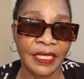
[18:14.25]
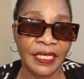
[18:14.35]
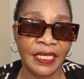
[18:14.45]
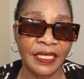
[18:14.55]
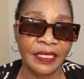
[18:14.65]

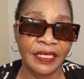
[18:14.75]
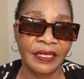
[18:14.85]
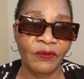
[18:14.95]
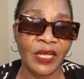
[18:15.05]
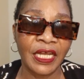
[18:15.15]
Uh,
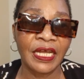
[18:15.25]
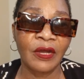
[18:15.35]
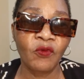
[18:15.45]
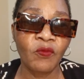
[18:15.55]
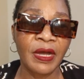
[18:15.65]
now,
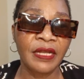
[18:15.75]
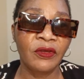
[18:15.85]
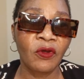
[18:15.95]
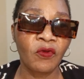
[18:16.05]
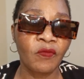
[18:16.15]

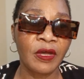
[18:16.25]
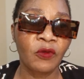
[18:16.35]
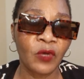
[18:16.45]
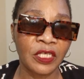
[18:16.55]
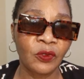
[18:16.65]
no woman
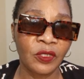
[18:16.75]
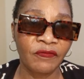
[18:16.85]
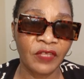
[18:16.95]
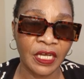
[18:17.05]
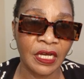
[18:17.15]
want to leave
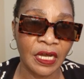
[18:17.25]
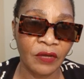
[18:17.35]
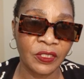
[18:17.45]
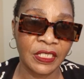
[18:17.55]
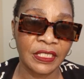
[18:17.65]
their
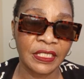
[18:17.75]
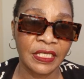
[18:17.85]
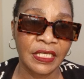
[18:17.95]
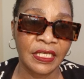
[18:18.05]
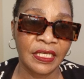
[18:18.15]
houses.
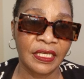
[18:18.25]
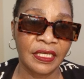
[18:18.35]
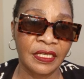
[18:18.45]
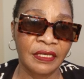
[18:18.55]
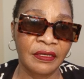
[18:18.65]
Uh,
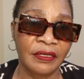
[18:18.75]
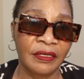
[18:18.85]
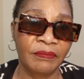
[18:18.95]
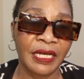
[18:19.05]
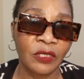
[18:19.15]

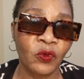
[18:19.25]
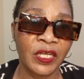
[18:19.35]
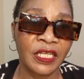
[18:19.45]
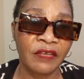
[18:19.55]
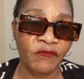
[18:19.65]
but when
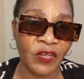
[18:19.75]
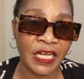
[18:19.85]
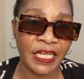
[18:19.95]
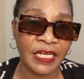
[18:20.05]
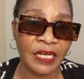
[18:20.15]
they feel
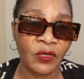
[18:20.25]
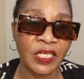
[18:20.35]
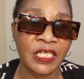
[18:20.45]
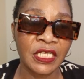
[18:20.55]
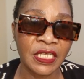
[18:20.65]
like now
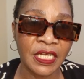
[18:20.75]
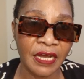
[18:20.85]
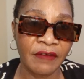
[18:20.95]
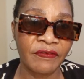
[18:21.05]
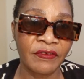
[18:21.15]
it is
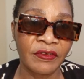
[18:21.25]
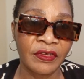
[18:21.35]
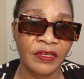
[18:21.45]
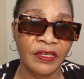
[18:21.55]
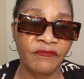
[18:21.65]
enough,
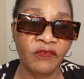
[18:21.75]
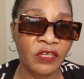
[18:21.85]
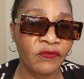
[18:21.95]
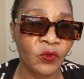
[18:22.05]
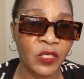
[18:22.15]
even
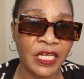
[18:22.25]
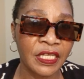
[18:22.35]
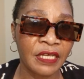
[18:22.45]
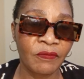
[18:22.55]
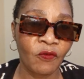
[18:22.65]
if you tell
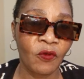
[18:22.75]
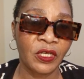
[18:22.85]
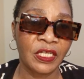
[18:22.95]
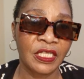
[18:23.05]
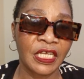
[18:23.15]
them
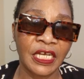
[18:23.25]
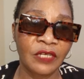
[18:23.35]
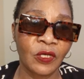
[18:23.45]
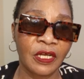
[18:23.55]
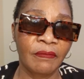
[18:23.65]
what, they
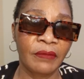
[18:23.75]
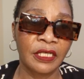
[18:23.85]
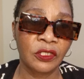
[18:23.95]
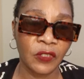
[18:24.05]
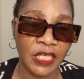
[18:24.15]
cannot come back.
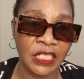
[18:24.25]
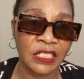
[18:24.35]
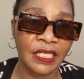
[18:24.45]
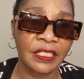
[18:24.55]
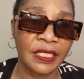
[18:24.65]
So that is
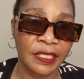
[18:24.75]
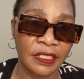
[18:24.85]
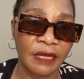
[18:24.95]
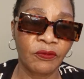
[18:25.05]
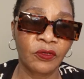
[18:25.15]
just an
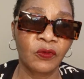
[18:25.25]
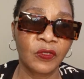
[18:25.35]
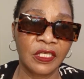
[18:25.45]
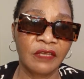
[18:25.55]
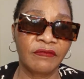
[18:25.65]
example I was
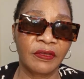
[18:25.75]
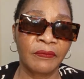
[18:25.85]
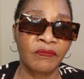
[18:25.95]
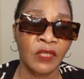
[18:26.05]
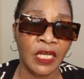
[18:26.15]
giving.
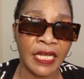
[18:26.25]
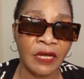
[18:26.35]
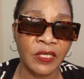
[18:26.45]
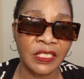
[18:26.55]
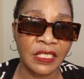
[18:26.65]
Now
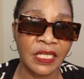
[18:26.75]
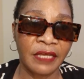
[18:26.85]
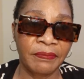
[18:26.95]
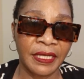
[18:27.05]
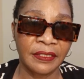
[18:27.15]
it's just
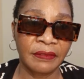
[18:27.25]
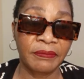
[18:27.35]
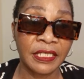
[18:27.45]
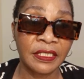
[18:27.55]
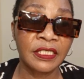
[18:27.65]
like Passy.
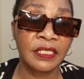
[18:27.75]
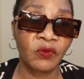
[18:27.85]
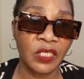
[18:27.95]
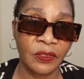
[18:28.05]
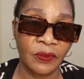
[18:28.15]
Passy is a
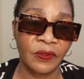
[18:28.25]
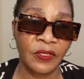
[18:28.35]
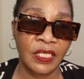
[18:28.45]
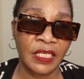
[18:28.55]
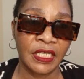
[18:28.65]
widow,
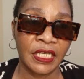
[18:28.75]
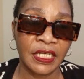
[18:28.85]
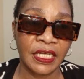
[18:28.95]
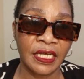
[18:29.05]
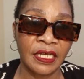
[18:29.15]
and
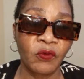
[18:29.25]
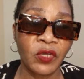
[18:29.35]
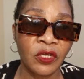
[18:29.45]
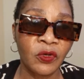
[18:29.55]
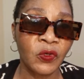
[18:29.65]
a
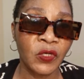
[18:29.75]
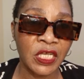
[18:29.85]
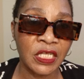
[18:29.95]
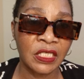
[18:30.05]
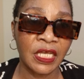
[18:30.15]
widow who
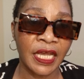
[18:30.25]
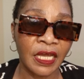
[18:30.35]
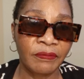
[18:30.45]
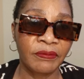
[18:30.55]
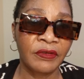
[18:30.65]
needs help.